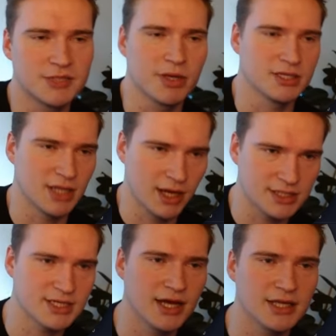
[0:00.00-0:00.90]
Because like I
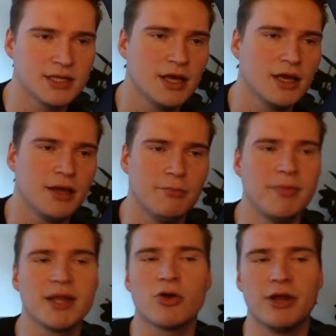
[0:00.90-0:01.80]
said,
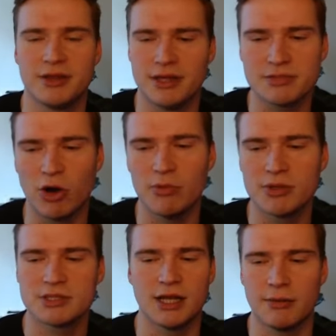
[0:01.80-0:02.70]
Bitcoin at this
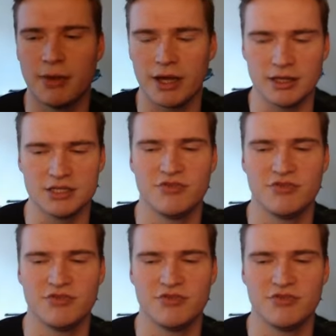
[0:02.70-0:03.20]
moment that I'm making this